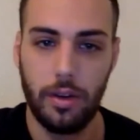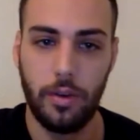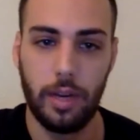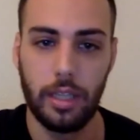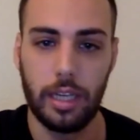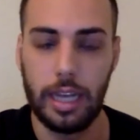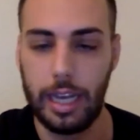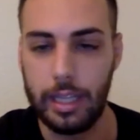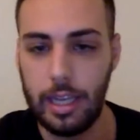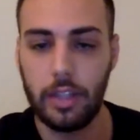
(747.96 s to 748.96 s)
right? And, and
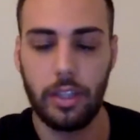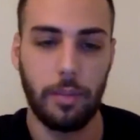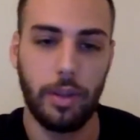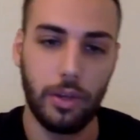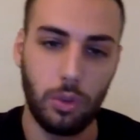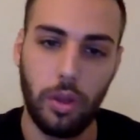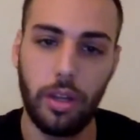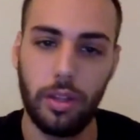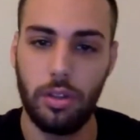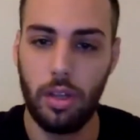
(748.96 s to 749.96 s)
I tagged him. He
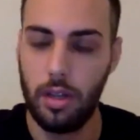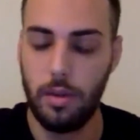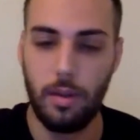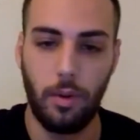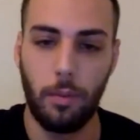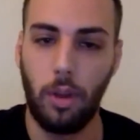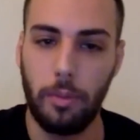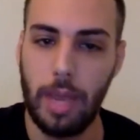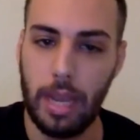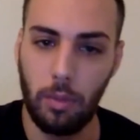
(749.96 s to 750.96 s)
retweeted. We're probably
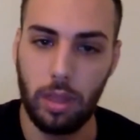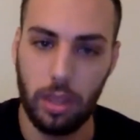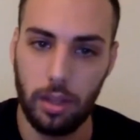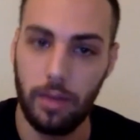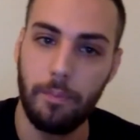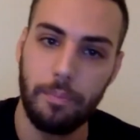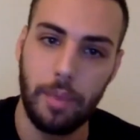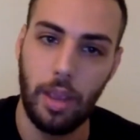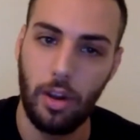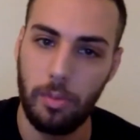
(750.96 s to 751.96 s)
meeting with the
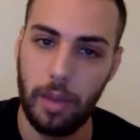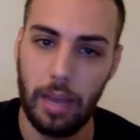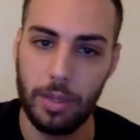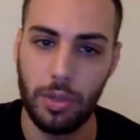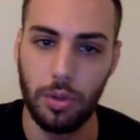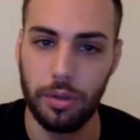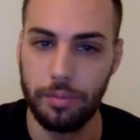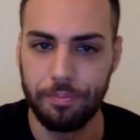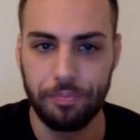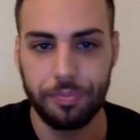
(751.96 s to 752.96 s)
mayor of Miami soon.
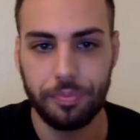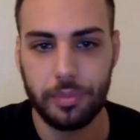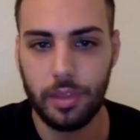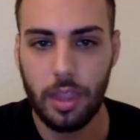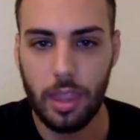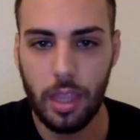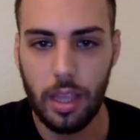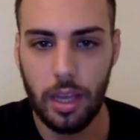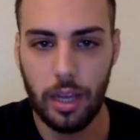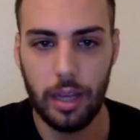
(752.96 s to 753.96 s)

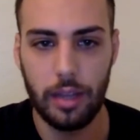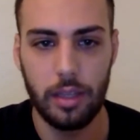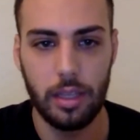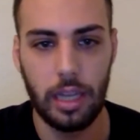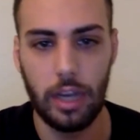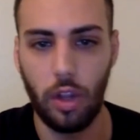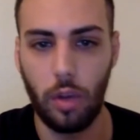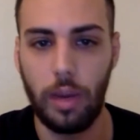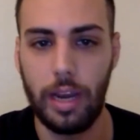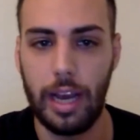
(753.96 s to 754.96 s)
Uh, another
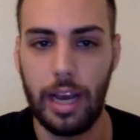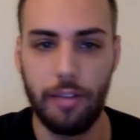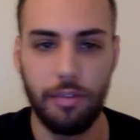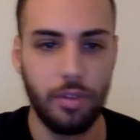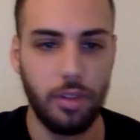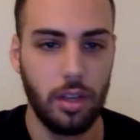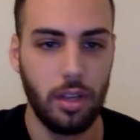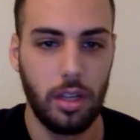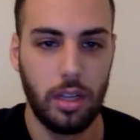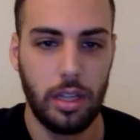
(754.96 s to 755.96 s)
one I have
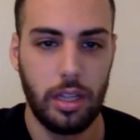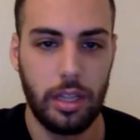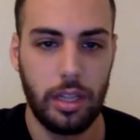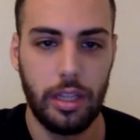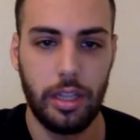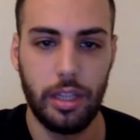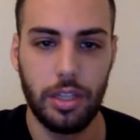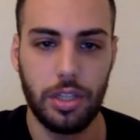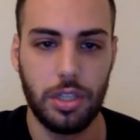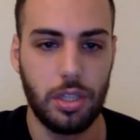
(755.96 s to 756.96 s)

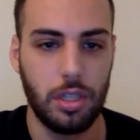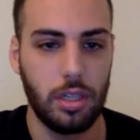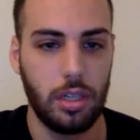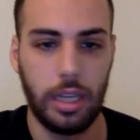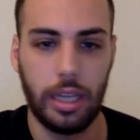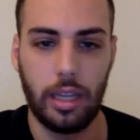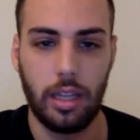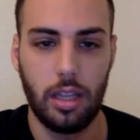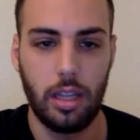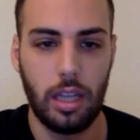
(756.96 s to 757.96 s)
is like
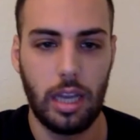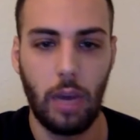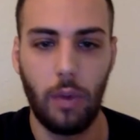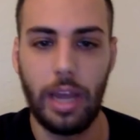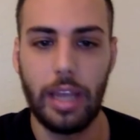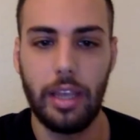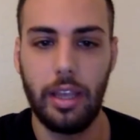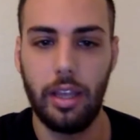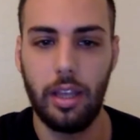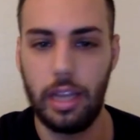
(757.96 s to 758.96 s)
how
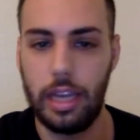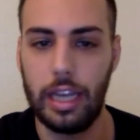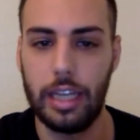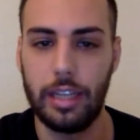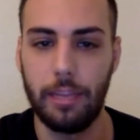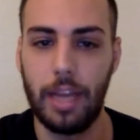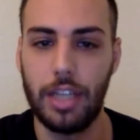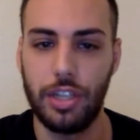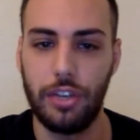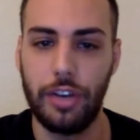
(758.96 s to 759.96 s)
Nike and Demand
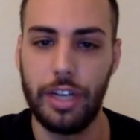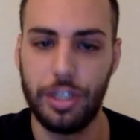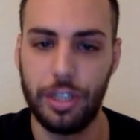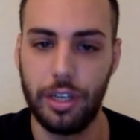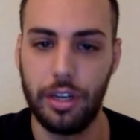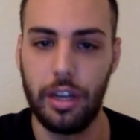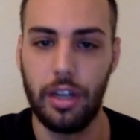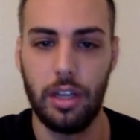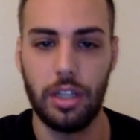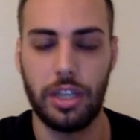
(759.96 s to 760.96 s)
Generation's
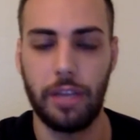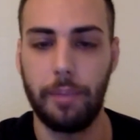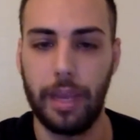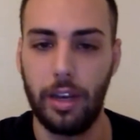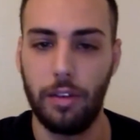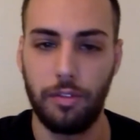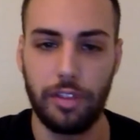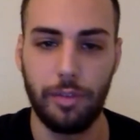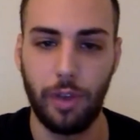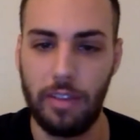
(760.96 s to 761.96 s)
campaign of
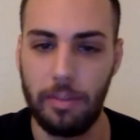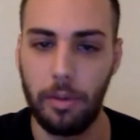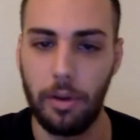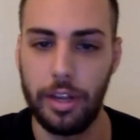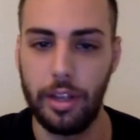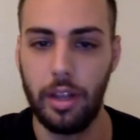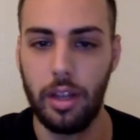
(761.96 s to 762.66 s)
if you have a body,